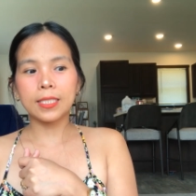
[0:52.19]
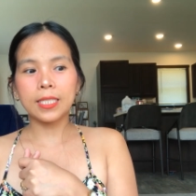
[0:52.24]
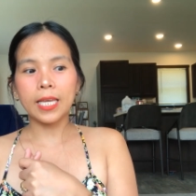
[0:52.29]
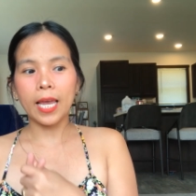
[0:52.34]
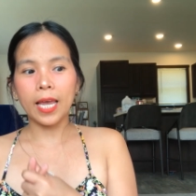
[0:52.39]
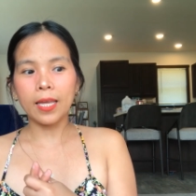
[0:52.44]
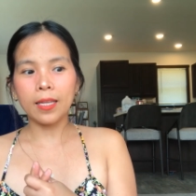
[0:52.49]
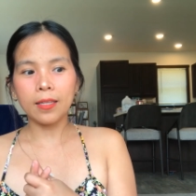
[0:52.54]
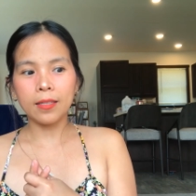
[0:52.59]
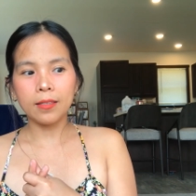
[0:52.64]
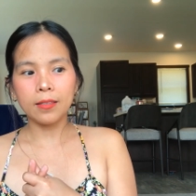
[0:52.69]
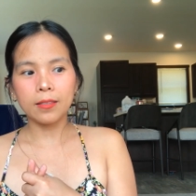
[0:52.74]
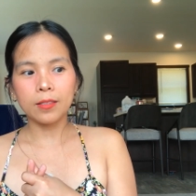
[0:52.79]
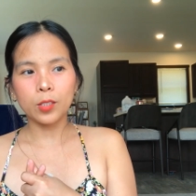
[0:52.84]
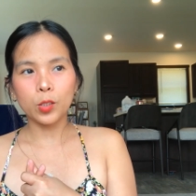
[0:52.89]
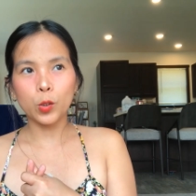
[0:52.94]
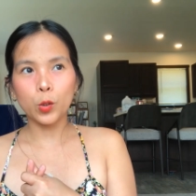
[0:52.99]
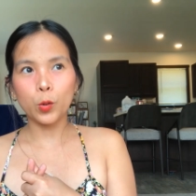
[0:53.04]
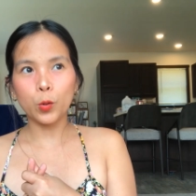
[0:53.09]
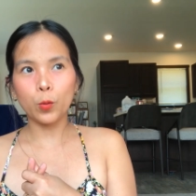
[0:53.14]
ten
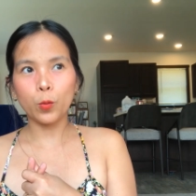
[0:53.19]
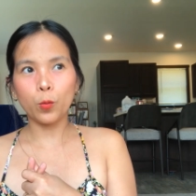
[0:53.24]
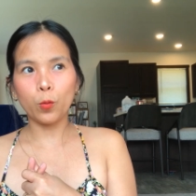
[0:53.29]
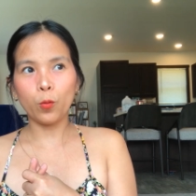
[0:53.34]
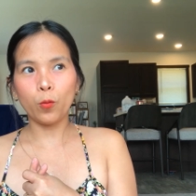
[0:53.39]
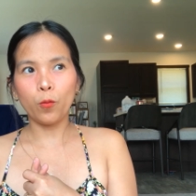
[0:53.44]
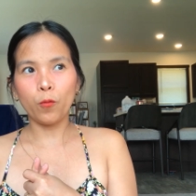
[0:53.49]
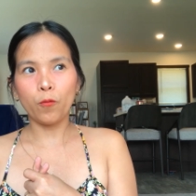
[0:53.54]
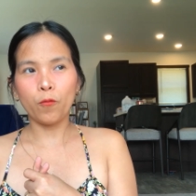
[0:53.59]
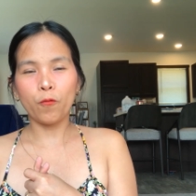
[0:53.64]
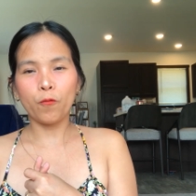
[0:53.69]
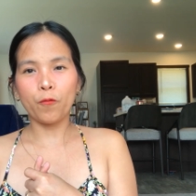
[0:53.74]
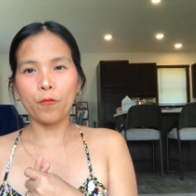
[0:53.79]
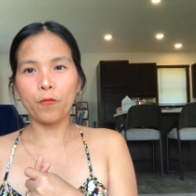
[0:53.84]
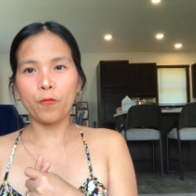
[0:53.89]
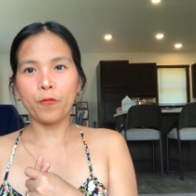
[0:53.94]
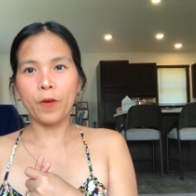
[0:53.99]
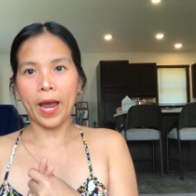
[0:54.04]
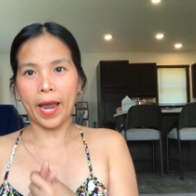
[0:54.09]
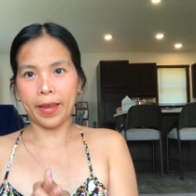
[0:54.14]
to
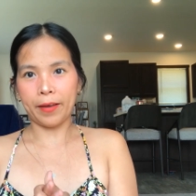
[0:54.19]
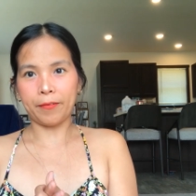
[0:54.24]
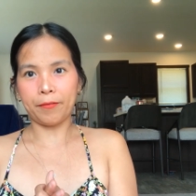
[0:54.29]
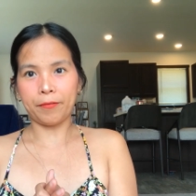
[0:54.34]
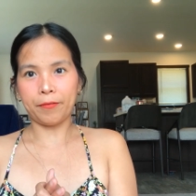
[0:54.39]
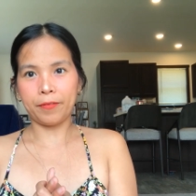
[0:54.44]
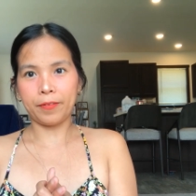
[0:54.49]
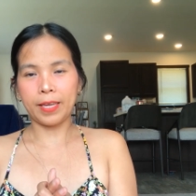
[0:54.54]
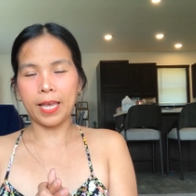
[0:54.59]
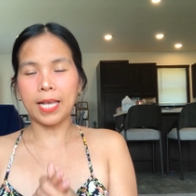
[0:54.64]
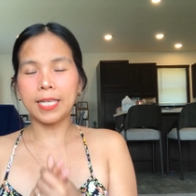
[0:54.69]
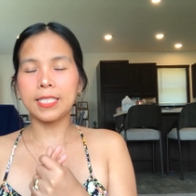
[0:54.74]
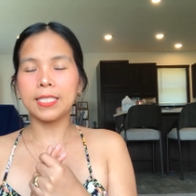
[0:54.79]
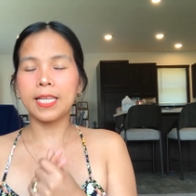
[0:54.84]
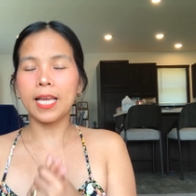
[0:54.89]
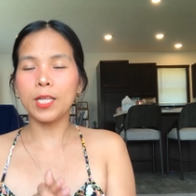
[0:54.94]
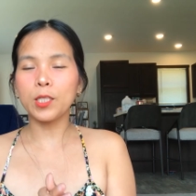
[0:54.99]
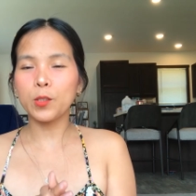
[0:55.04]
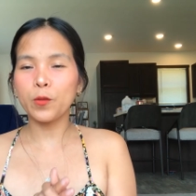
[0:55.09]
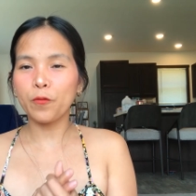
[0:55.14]
five. Yes,
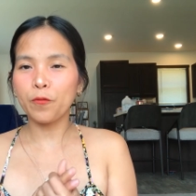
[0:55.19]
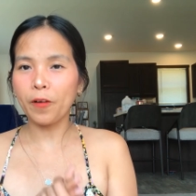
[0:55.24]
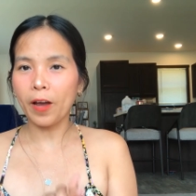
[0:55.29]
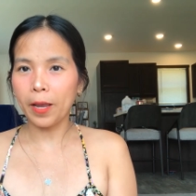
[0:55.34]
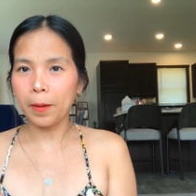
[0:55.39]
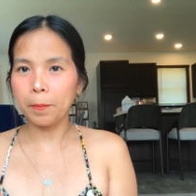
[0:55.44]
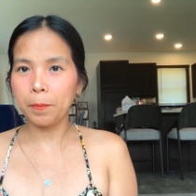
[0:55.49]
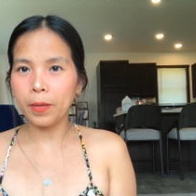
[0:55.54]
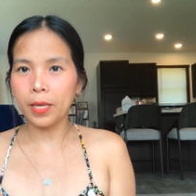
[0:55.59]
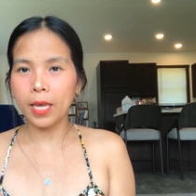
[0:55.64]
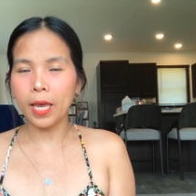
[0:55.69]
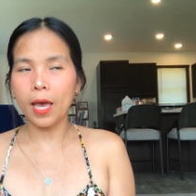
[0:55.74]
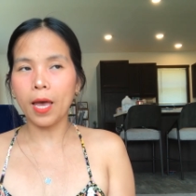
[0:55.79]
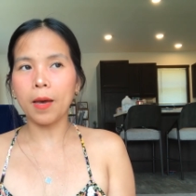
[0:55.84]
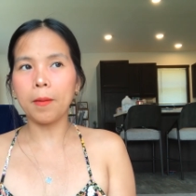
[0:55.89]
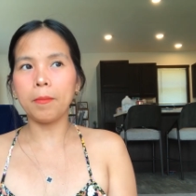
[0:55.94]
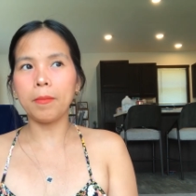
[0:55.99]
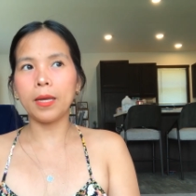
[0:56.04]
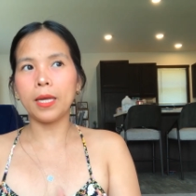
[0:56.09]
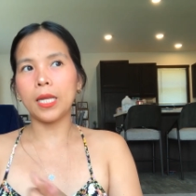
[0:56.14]
ten to five p
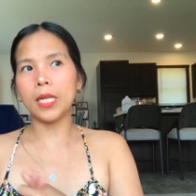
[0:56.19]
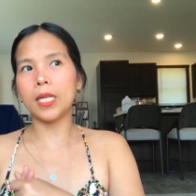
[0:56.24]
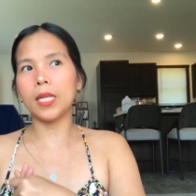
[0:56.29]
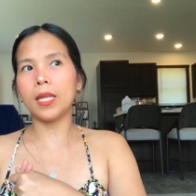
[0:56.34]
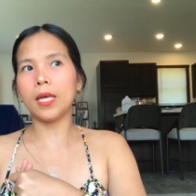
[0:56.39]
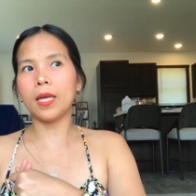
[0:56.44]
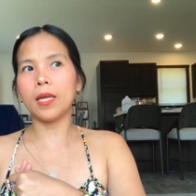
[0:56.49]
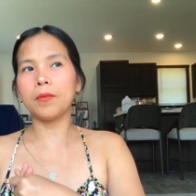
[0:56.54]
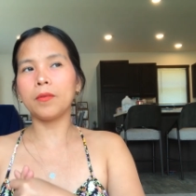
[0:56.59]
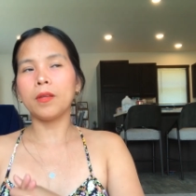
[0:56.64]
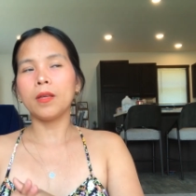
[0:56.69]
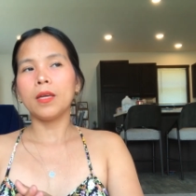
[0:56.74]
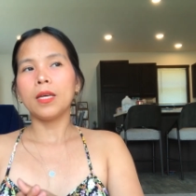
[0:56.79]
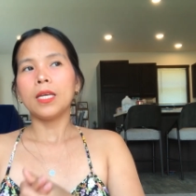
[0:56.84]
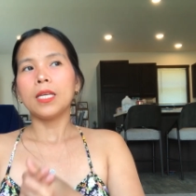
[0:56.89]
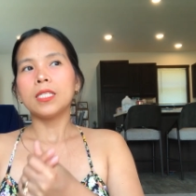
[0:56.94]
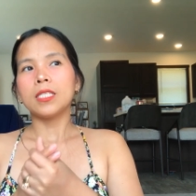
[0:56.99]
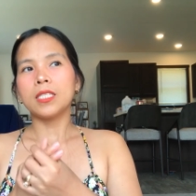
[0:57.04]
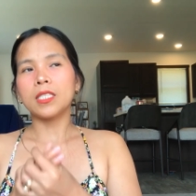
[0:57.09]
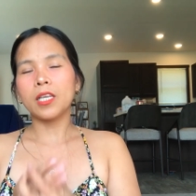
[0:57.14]
m And then
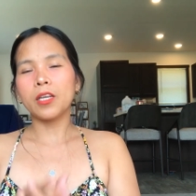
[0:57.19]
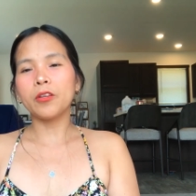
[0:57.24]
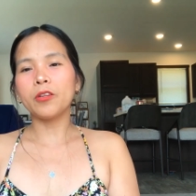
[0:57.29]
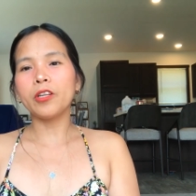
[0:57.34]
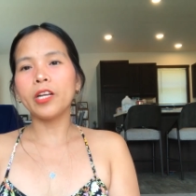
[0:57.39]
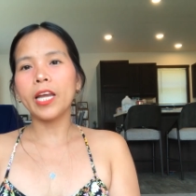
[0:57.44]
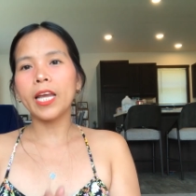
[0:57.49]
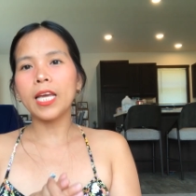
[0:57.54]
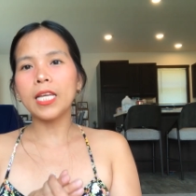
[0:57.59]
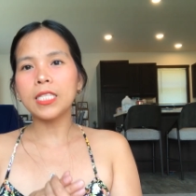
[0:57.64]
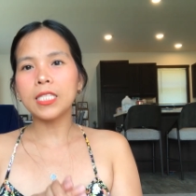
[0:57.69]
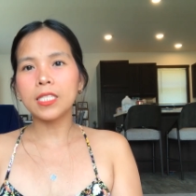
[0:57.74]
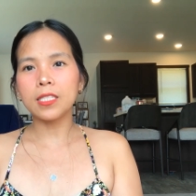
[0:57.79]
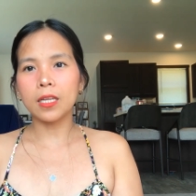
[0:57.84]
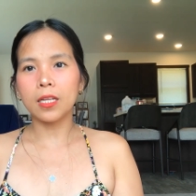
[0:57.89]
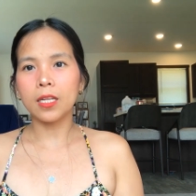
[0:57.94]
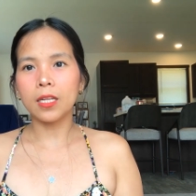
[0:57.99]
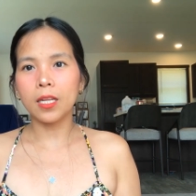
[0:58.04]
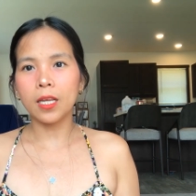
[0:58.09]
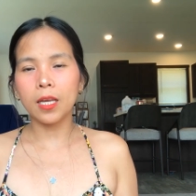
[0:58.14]
Saturday and
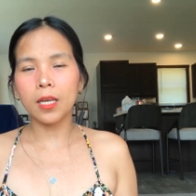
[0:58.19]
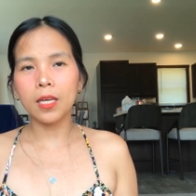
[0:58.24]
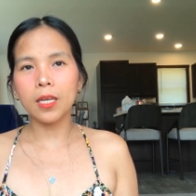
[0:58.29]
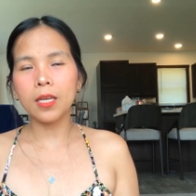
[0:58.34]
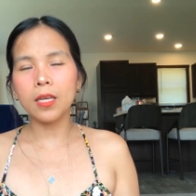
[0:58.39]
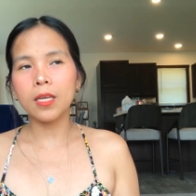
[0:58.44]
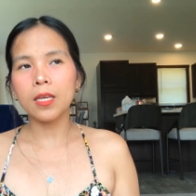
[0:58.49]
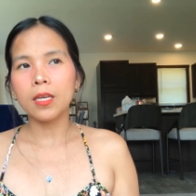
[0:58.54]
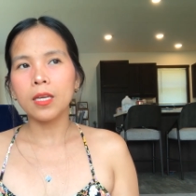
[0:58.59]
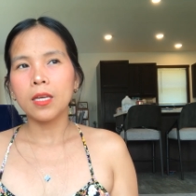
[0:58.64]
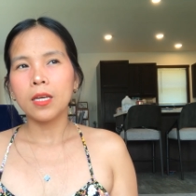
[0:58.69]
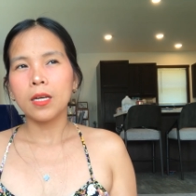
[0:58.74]
Sunday,